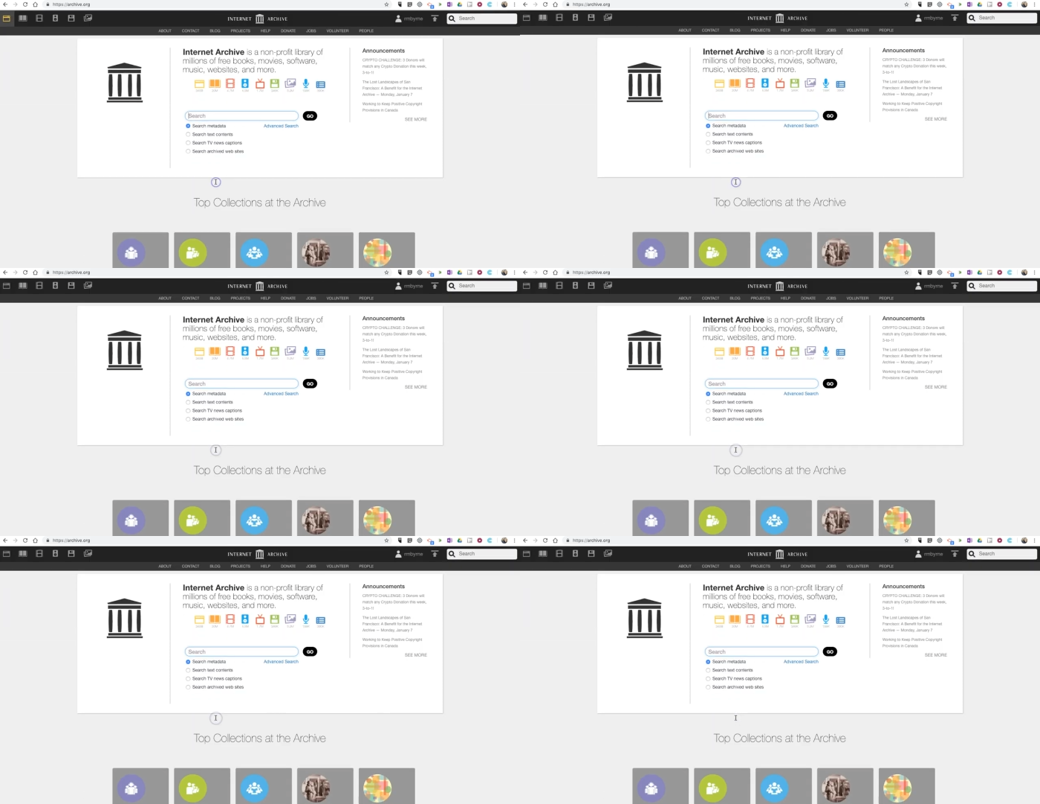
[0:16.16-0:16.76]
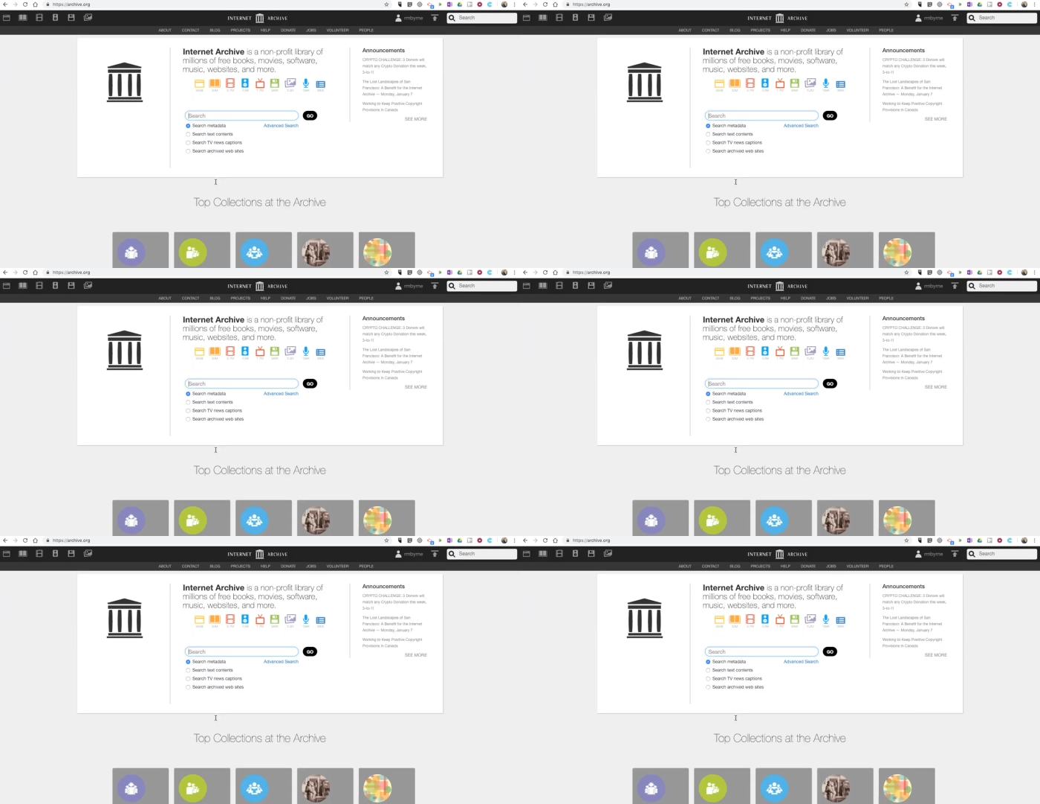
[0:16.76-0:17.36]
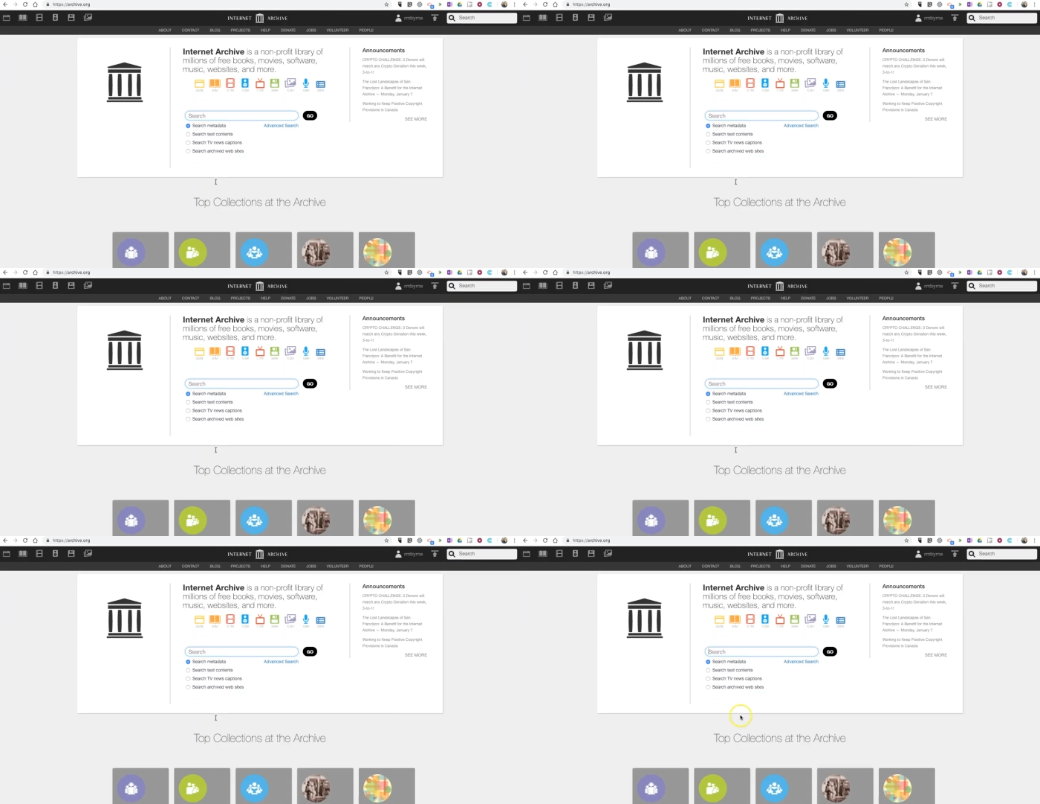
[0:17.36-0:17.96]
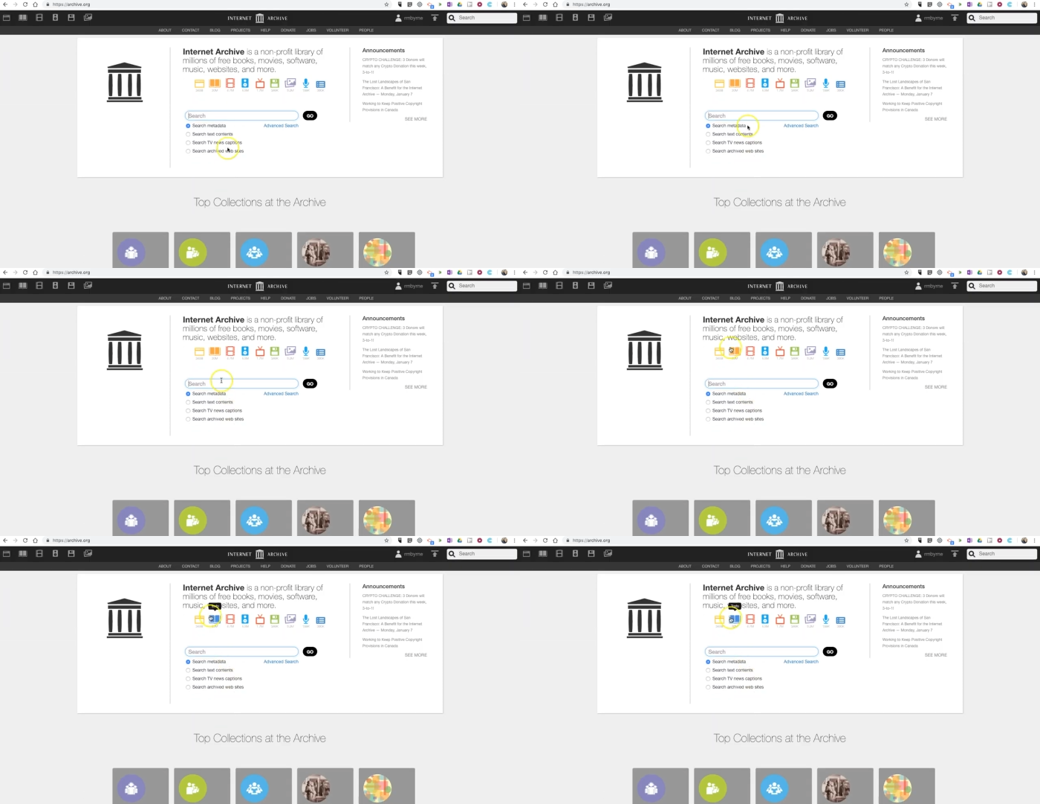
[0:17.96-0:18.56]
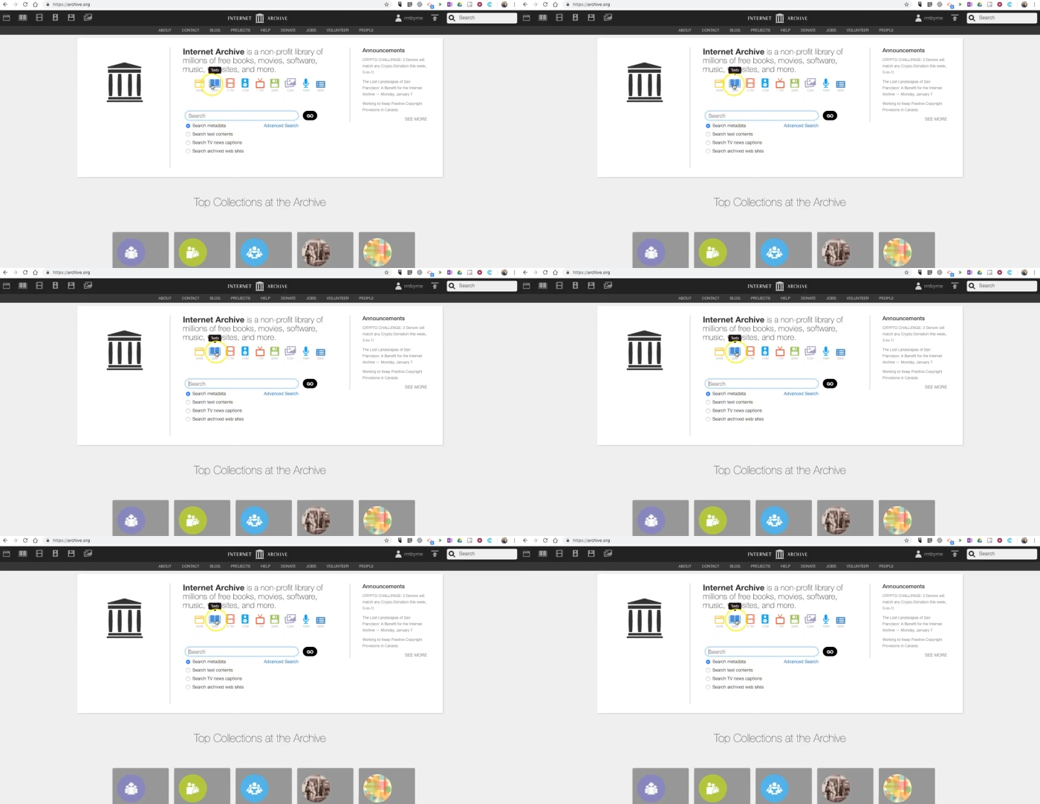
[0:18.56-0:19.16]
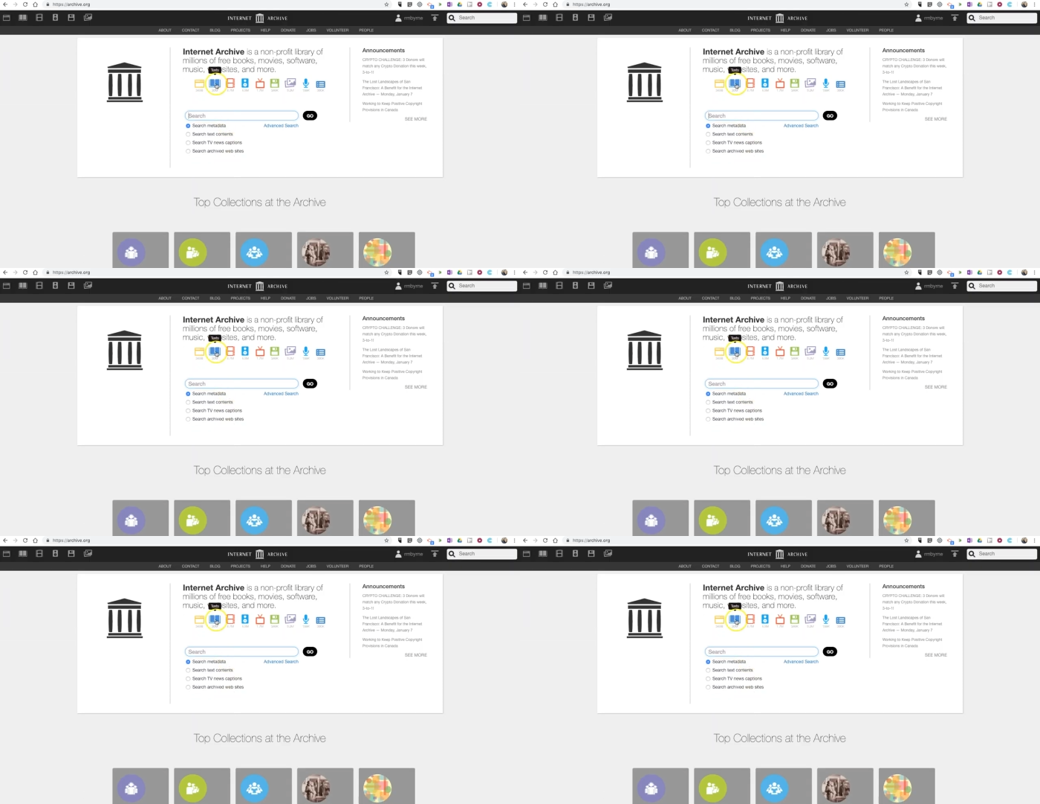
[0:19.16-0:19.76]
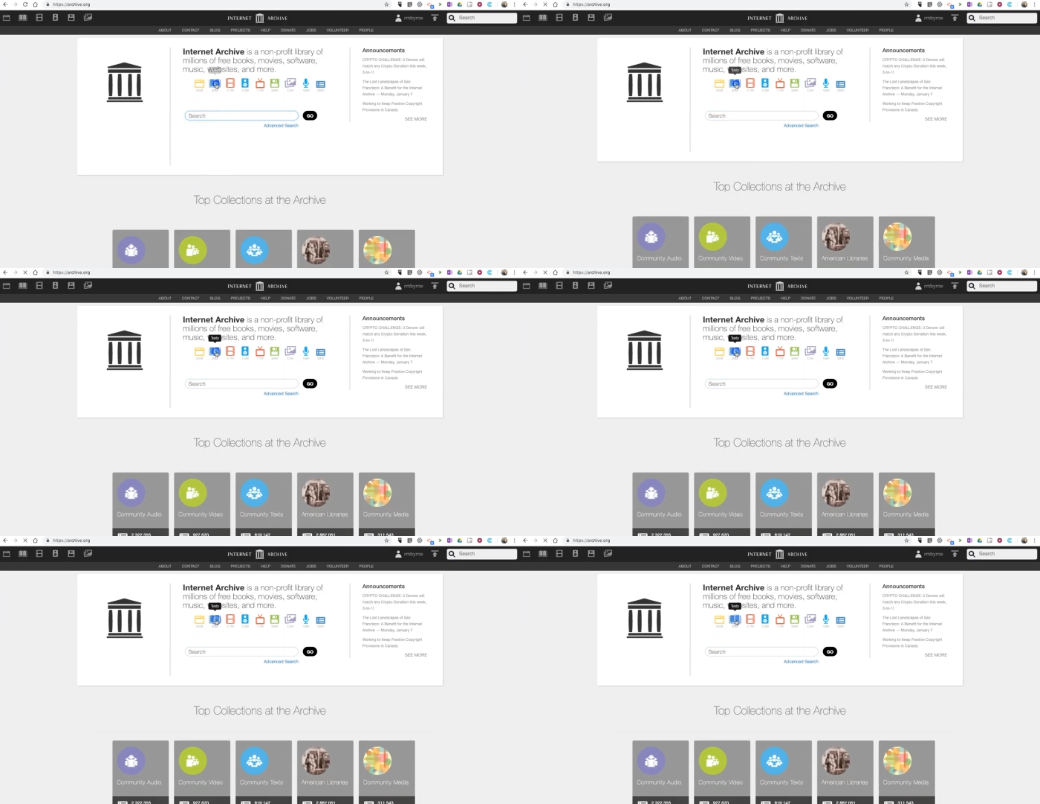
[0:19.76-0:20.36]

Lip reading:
Nobody's mouth can be seen.